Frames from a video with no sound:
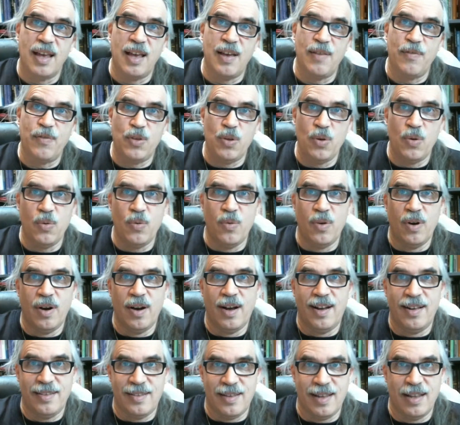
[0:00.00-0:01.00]
If you
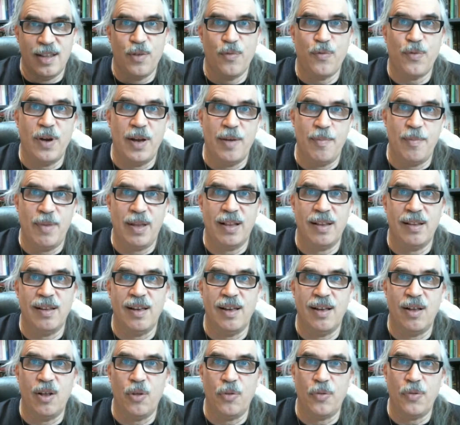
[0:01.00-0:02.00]
identify mental
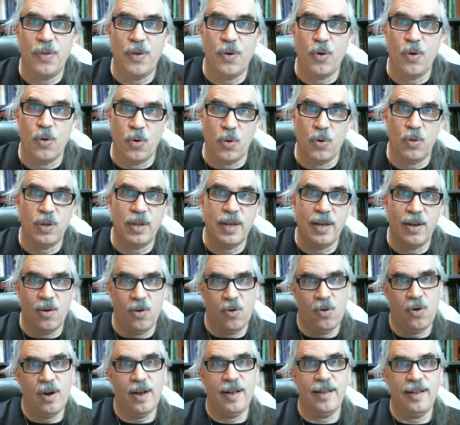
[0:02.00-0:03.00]
health early
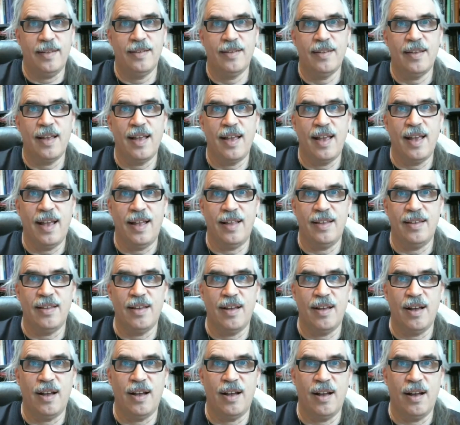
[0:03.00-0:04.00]
on
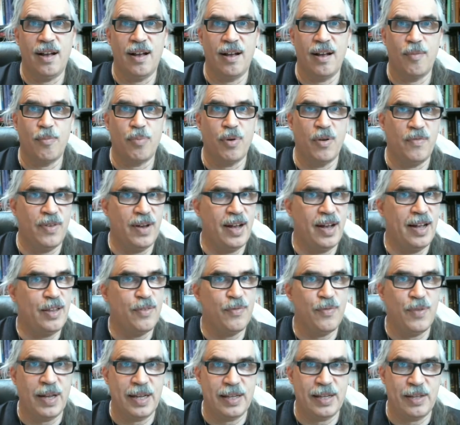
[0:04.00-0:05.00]
and
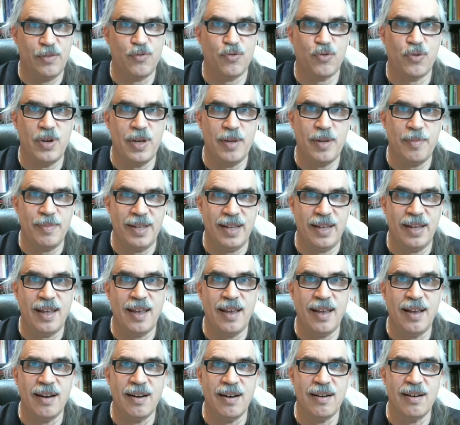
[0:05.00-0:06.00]
provide effective treatment and
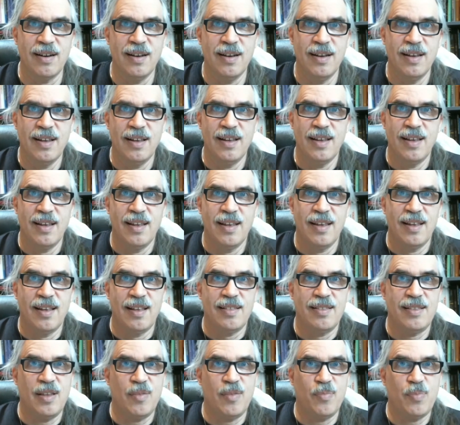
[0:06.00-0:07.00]
care,
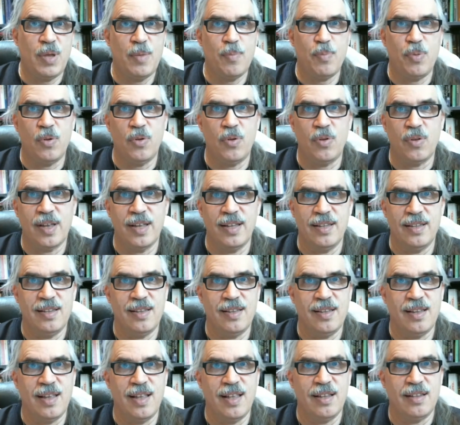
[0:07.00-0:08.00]
then people
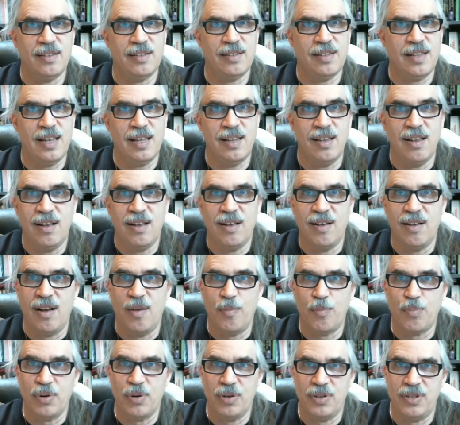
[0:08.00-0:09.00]
can lead
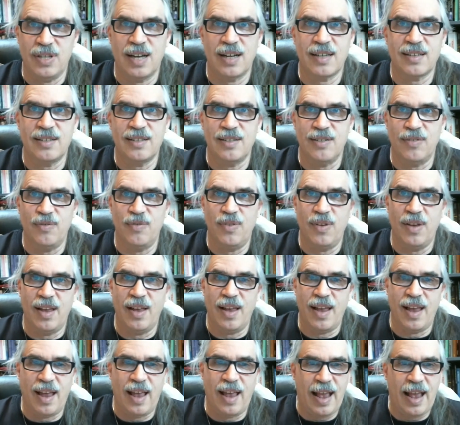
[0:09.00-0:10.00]
productive
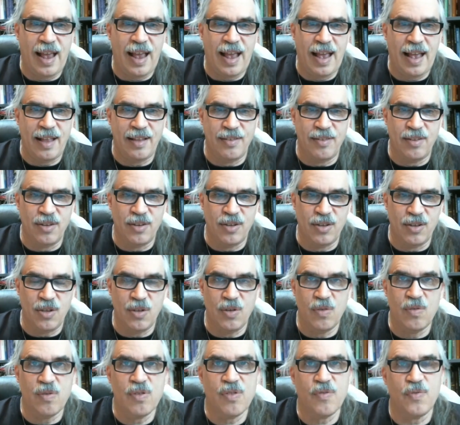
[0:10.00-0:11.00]
and
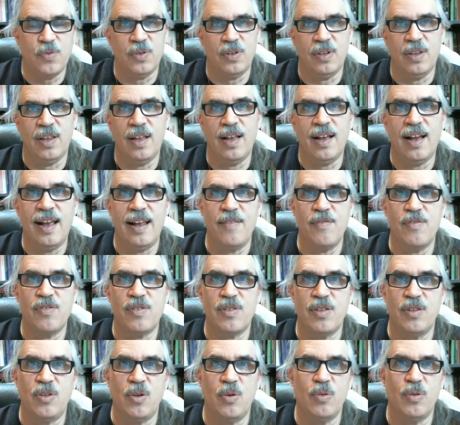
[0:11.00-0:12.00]
useful
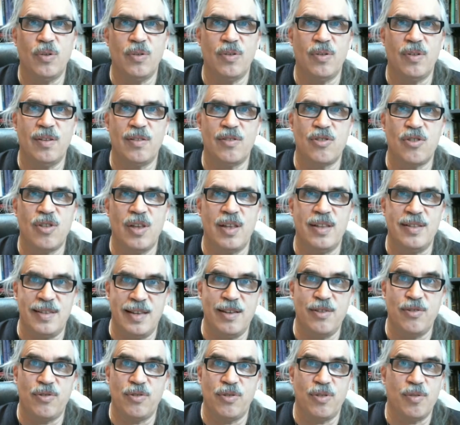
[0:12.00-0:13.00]
lives that don't
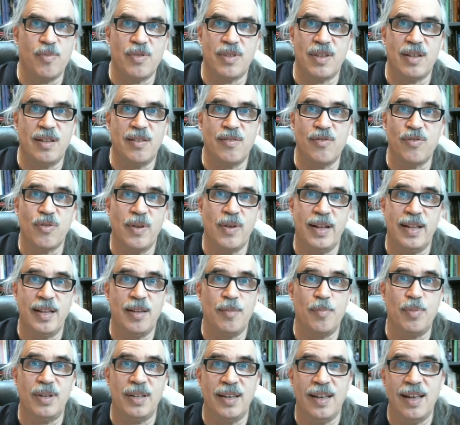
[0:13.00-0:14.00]
endanger themselves or
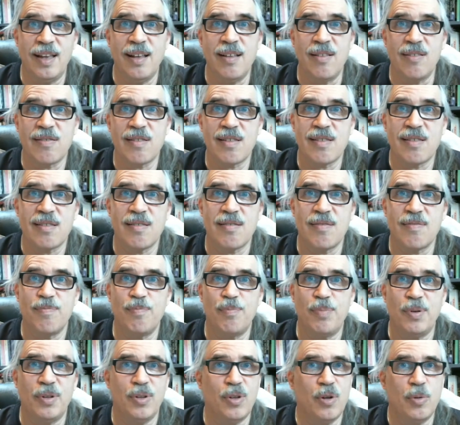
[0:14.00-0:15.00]
anybody else.
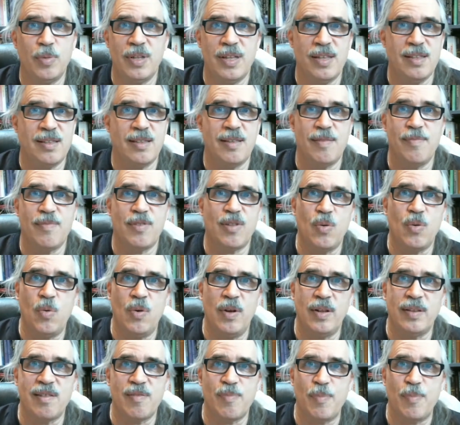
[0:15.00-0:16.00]
But nobody seems to
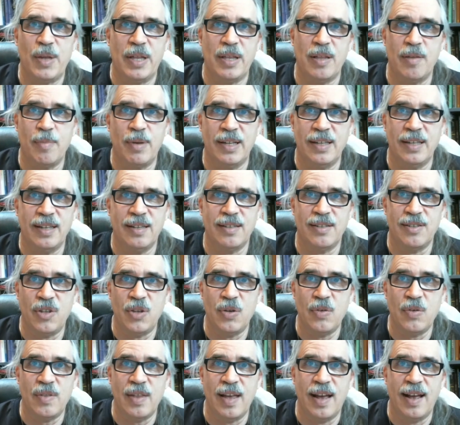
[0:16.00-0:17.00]
want to spend the money to
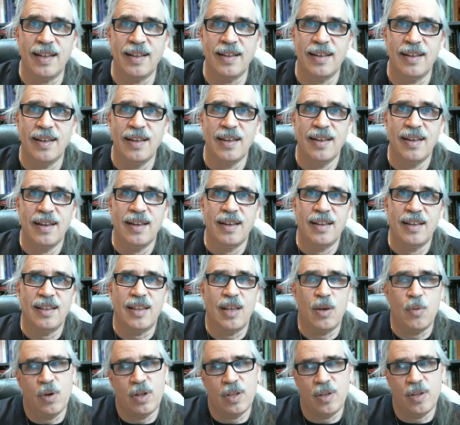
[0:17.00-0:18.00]
do that.
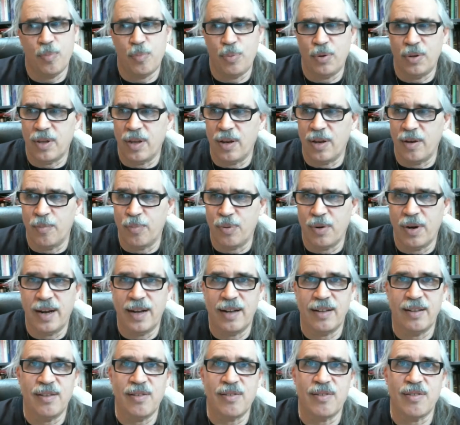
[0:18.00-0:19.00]
They want to put their
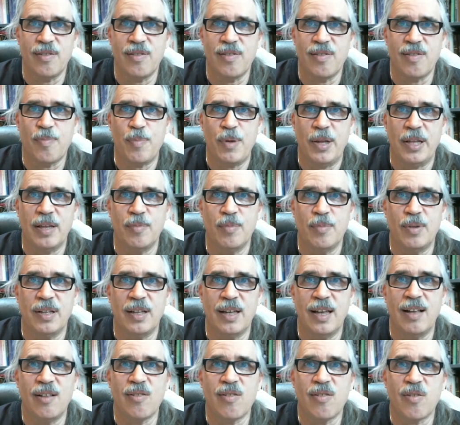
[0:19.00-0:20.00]
priorities on spending
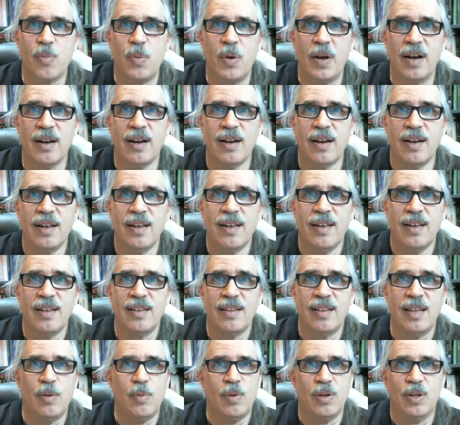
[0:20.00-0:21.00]
money elsewhere.
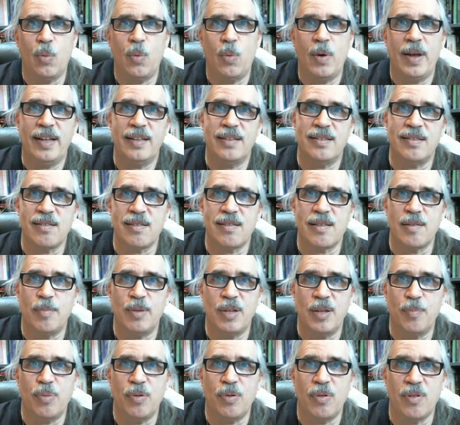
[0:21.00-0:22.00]
They want to wait until
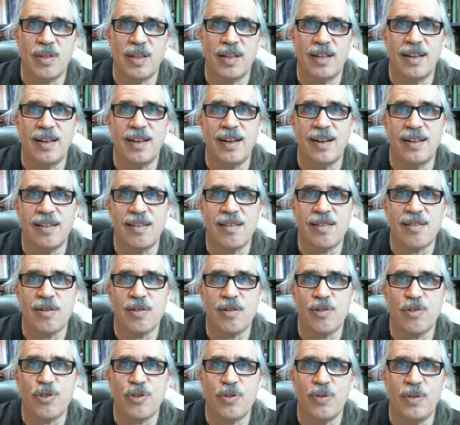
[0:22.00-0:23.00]
somebody pulls out a gun and
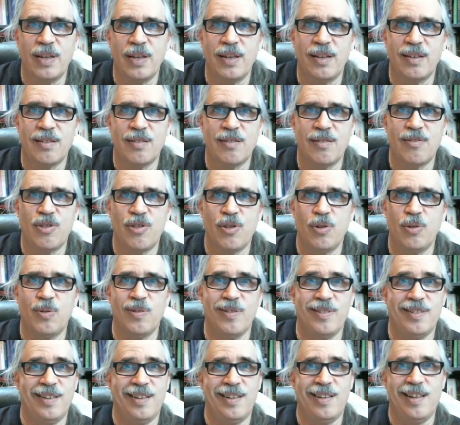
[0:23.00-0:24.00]
starts shooting
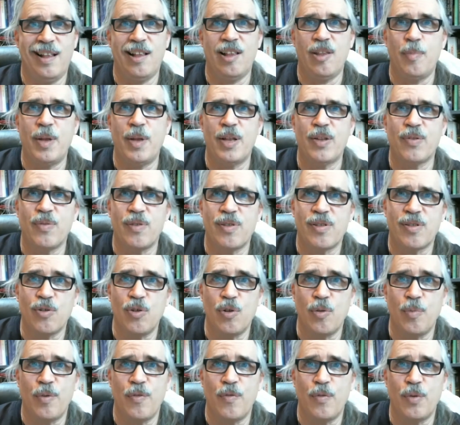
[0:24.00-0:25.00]
children in an elementary
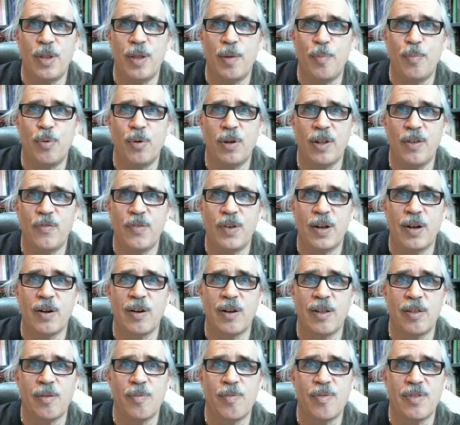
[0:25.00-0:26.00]
school before they point a
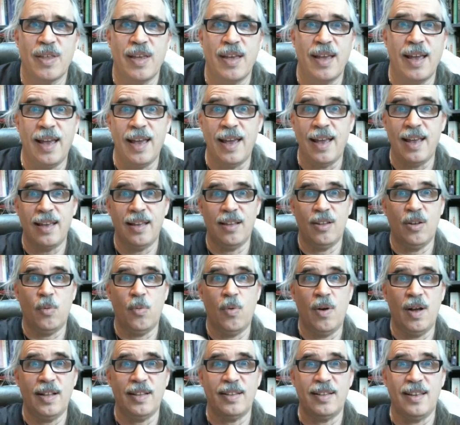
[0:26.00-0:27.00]
finger at them and say, hey, you know
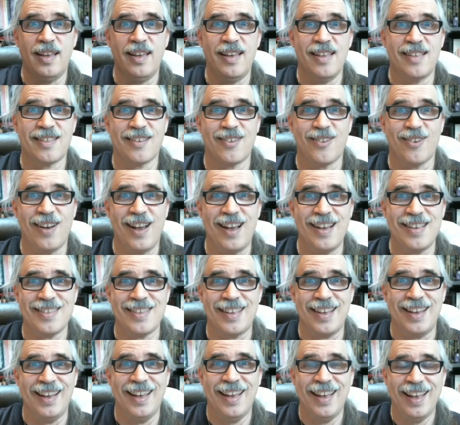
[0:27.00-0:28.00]
what? He's
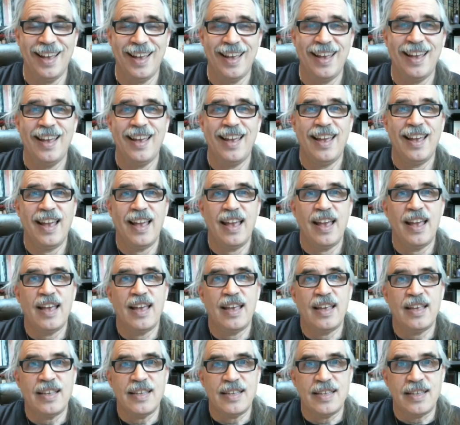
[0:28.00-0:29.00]
crazy.
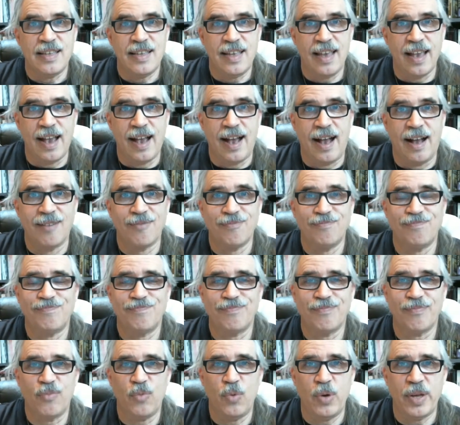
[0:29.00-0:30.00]
Yeah,
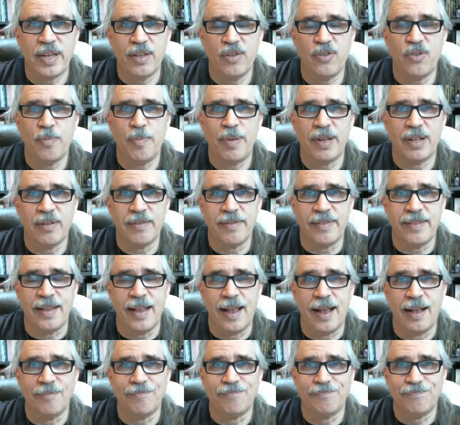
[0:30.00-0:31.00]
we can do better than
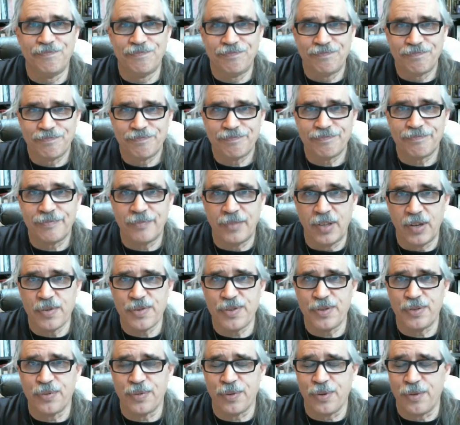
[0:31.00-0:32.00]
that.
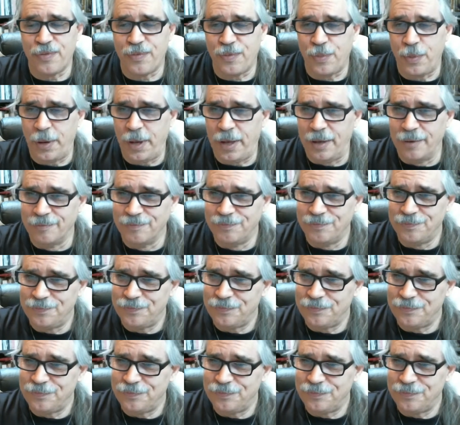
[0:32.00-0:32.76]
There's a truth for you.